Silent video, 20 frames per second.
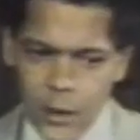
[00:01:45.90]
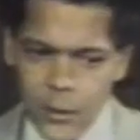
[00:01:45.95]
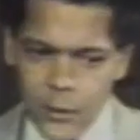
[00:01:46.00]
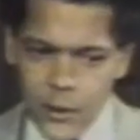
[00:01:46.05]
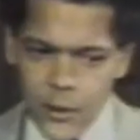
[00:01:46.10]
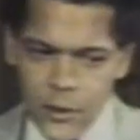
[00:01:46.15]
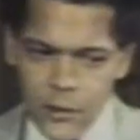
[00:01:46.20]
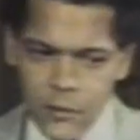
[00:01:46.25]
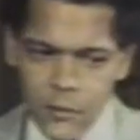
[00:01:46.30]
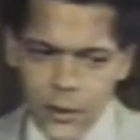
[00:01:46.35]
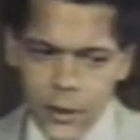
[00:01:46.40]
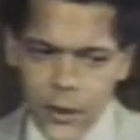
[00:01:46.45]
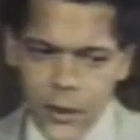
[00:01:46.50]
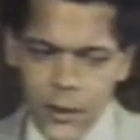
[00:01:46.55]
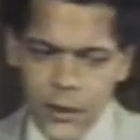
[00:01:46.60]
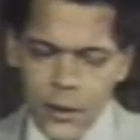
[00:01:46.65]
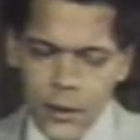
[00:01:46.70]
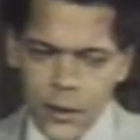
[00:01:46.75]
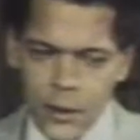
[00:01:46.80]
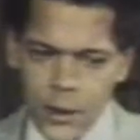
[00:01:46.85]
very much
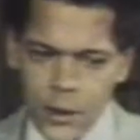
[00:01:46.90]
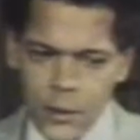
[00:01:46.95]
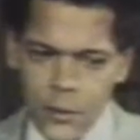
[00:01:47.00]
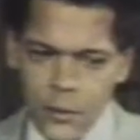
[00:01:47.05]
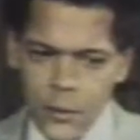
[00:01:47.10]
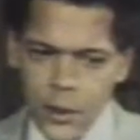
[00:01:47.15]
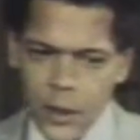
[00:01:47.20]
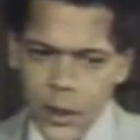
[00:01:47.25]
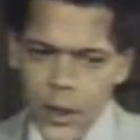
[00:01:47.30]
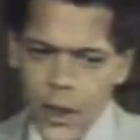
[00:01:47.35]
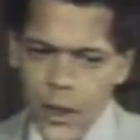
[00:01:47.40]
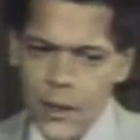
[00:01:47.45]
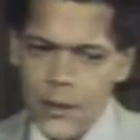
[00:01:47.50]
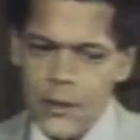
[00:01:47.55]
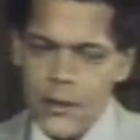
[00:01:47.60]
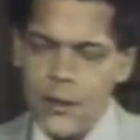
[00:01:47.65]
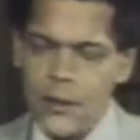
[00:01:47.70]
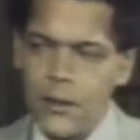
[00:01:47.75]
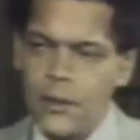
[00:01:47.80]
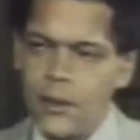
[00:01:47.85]
afraid that unless we're
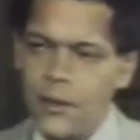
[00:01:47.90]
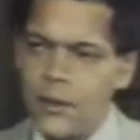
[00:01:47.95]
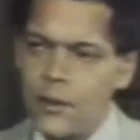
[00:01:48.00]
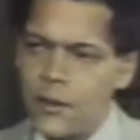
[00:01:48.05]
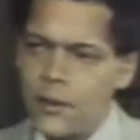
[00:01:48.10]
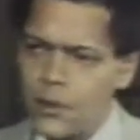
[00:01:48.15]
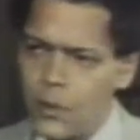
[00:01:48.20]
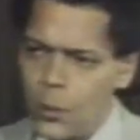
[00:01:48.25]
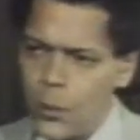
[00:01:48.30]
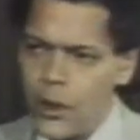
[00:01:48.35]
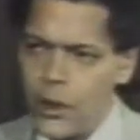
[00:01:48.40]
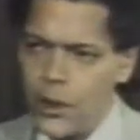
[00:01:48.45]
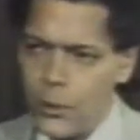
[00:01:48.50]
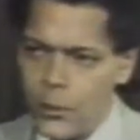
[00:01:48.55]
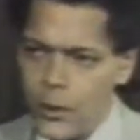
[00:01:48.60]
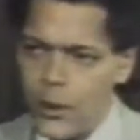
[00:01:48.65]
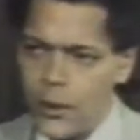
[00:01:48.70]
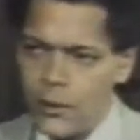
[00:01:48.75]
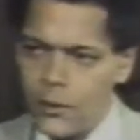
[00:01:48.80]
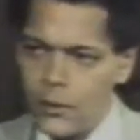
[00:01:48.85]
constantly the squeaky
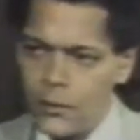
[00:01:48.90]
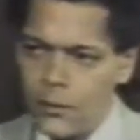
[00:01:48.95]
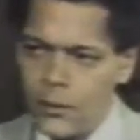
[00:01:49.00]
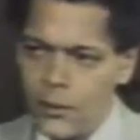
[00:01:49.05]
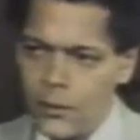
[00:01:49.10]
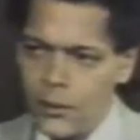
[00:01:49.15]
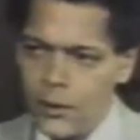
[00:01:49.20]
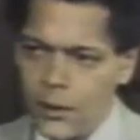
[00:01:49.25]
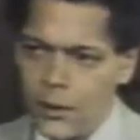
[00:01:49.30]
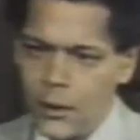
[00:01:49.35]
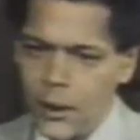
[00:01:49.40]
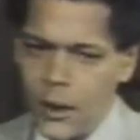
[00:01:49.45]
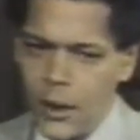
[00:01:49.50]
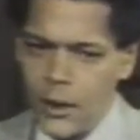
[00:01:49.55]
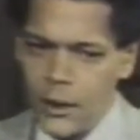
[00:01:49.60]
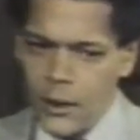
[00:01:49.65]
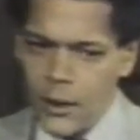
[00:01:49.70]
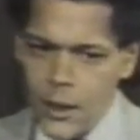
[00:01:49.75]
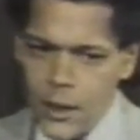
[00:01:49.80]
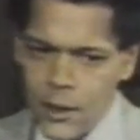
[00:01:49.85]
wheel
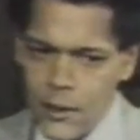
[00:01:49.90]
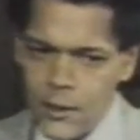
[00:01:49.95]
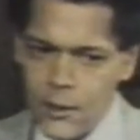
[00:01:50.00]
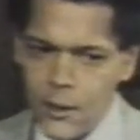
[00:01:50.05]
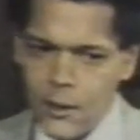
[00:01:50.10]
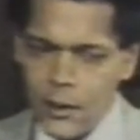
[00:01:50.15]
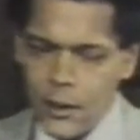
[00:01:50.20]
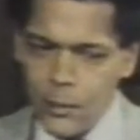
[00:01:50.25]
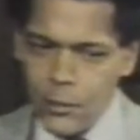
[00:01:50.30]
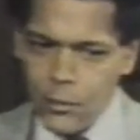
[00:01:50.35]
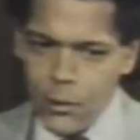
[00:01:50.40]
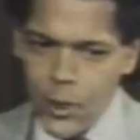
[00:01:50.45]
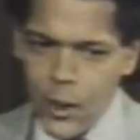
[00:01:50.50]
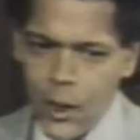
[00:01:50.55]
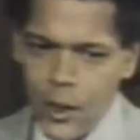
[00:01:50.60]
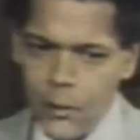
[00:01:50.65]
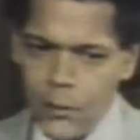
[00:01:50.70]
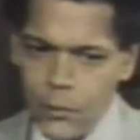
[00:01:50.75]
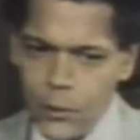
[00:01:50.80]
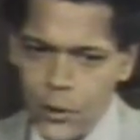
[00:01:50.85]
and constantly
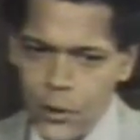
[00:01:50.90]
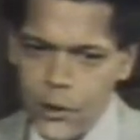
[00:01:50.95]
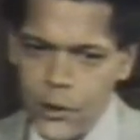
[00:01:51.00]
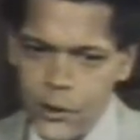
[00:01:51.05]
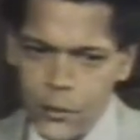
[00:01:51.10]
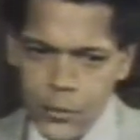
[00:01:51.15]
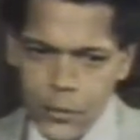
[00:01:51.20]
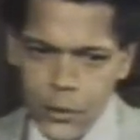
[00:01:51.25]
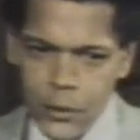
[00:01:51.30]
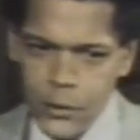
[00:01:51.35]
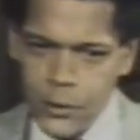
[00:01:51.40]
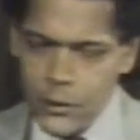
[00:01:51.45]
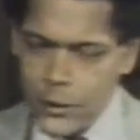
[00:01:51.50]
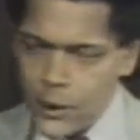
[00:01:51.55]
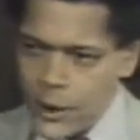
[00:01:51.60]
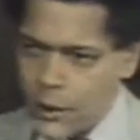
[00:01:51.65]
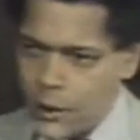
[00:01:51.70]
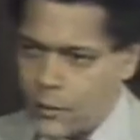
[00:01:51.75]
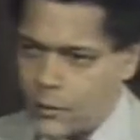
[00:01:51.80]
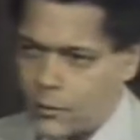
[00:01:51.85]
prod, push, pull,
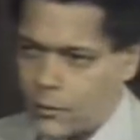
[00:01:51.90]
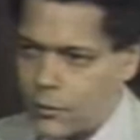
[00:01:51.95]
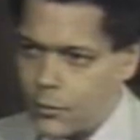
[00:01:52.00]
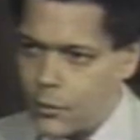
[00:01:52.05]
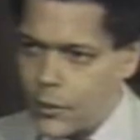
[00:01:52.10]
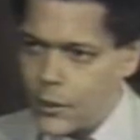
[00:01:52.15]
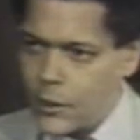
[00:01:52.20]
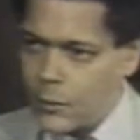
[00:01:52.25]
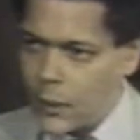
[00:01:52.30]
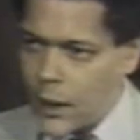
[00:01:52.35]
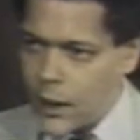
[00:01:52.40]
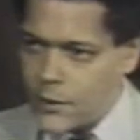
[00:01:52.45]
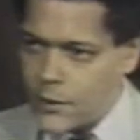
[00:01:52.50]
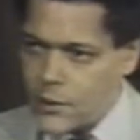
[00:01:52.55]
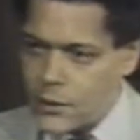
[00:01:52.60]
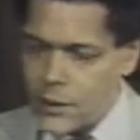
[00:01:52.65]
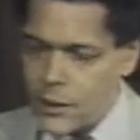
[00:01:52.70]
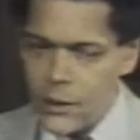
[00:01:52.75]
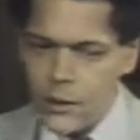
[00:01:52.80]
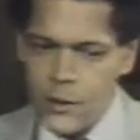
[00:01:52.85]
yell, scream,
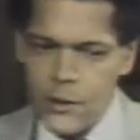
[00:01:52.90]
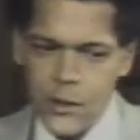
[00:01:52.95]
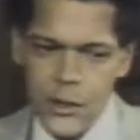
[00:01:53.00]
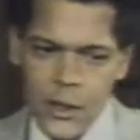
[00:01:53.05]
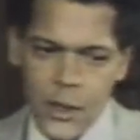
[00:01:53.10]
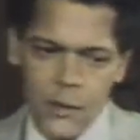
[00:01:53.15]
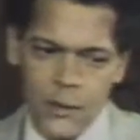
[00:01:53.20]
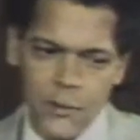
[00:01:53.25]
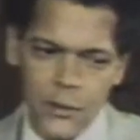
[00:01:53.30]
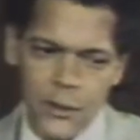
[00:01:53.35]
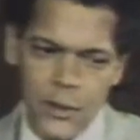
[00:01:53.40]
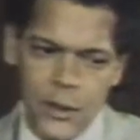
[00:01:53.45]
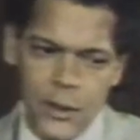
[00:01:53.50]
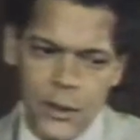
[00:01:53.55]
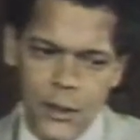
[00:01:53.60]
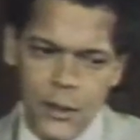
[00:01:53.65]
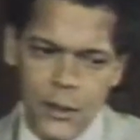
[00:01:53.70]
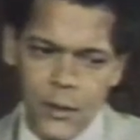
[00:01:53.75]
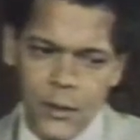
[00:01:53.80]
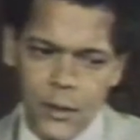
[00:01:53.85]
agitate, and shout
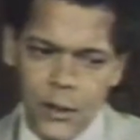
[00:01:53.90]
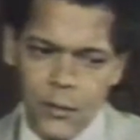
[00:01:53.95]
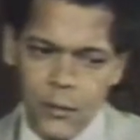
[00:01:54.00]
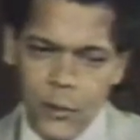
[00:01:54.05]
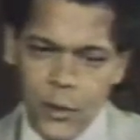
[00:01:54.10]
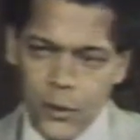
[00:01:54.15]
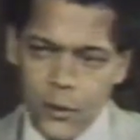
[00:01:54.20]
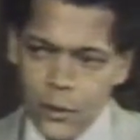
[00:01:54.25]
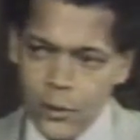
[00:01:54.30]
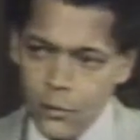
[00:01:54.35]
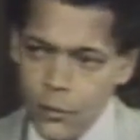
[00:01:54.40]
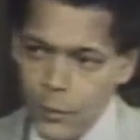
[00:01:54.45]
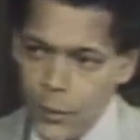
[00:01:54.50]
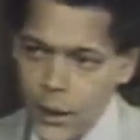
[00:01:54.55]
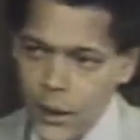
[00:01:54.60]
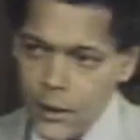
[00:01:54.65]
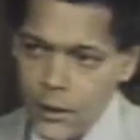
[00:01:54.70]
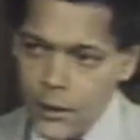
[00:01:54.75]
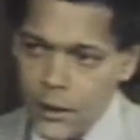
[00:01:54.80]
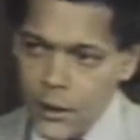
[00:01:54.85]
that we're going to
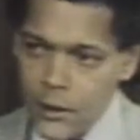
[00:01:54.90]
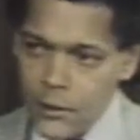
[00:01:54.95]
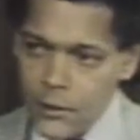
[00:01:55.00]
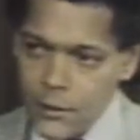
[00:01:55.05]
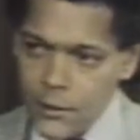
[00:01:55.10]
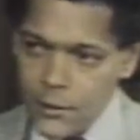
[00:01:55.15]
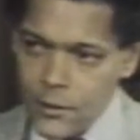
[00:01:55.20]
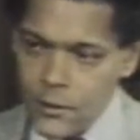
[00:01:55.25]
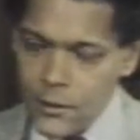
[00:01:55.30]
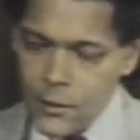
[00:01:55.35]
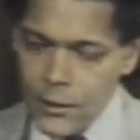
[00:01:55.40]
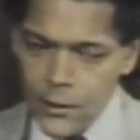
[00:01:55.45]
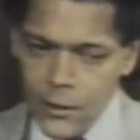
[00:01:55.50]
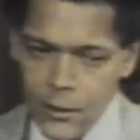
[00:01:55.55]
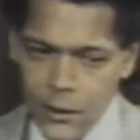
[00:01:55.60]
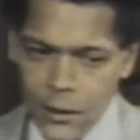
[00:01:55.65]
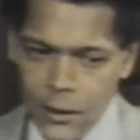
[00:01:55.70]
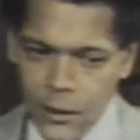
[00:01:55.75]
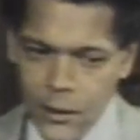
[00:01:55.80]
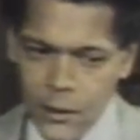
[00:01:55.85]
remain that, just
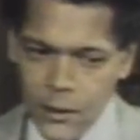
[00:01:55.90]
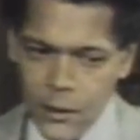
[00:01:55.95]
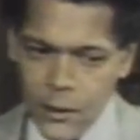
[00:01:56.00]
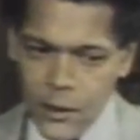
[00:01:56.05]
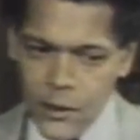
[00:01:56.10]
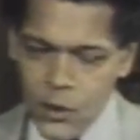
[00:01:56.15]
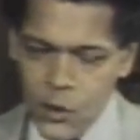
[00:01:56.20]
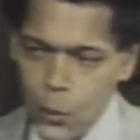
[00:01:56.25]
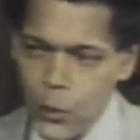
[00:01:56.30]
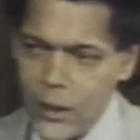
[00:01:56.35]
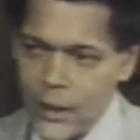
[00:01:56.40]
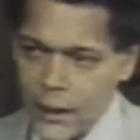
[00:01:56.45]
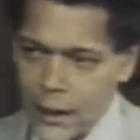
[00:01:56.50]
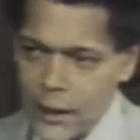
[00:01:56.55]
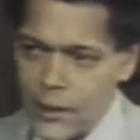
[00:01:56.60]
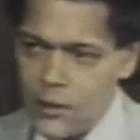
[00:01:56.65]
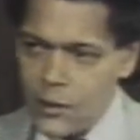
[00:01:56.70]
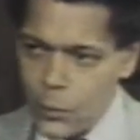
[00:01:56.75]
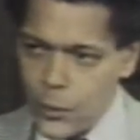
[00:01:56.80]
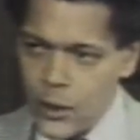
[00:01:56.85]
a, a, a, squeak
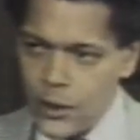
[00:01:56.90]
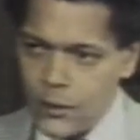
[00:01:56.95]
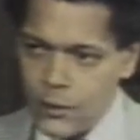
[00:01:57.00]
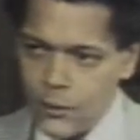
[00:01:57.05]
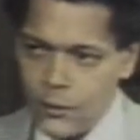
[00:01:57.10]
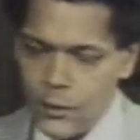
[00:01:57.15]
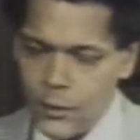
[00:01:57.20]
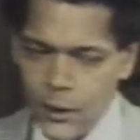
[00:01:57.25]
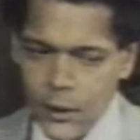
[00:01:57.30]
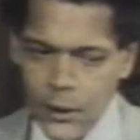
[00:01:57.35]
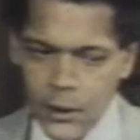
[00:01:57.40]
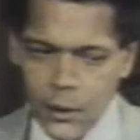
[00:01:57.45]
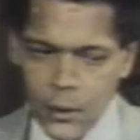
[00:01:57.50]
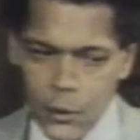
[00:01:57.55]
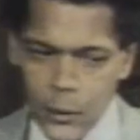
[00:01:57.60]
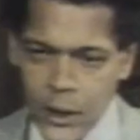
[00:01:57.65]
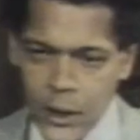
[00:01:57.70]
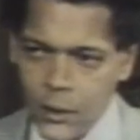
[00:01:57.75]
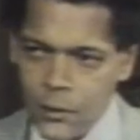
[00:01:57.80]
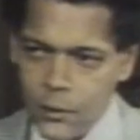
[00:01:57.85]
less wheel
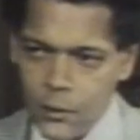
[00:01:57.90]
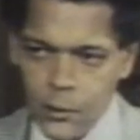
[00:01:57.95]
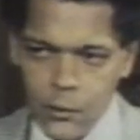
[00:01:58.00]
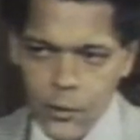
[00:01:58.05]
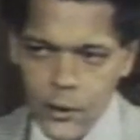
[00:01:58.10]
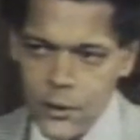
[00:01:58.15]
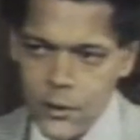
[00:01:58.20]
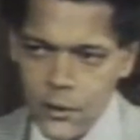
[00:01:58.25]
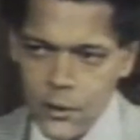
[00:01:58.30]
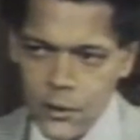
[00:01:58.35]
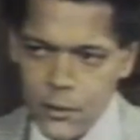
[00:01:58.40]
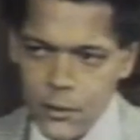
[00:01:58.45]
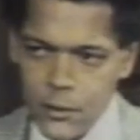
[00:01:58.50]
who get no grease at